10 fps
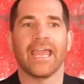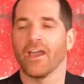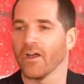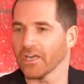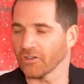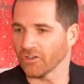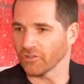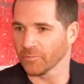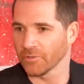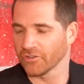AI
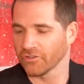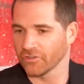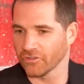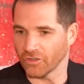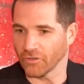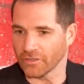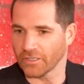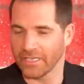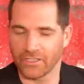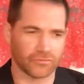Christmas
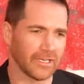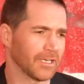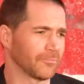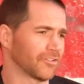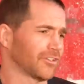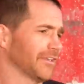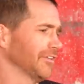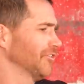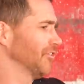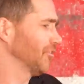song that he's written. I'm just like,
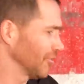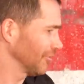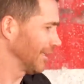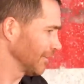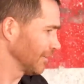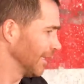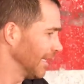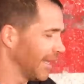this is surreal.